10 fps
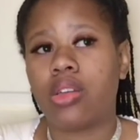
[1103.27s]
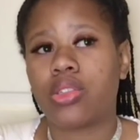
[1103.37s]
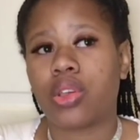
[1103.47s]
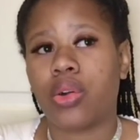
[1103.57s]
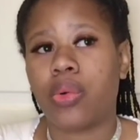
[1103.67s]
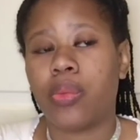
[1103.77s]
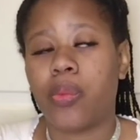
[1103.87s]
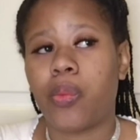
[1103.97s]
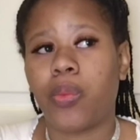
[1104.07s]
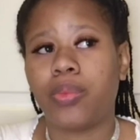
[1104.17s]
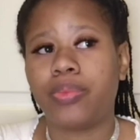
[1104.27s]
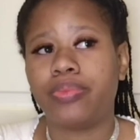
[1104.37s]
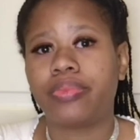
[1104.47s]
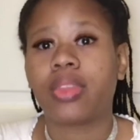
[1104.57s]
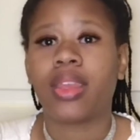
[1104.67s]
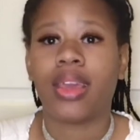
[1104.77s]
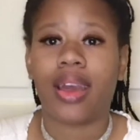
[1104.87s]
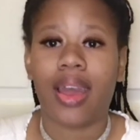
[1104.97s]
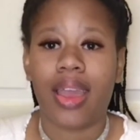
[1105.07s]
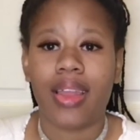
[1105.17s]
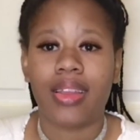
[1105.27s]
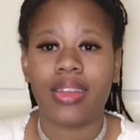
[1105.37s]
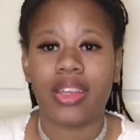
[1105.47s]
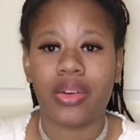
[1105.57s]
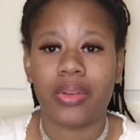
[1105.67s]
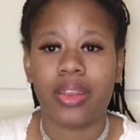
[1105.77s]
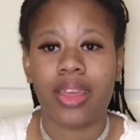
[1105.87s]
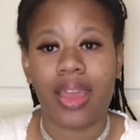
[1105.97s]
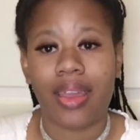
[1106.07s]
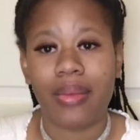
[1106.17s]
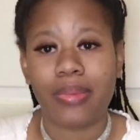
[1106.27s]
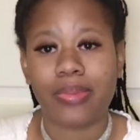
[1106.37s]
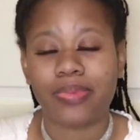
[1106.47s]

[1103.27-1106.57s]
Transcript: so yeah, I had to deal with that.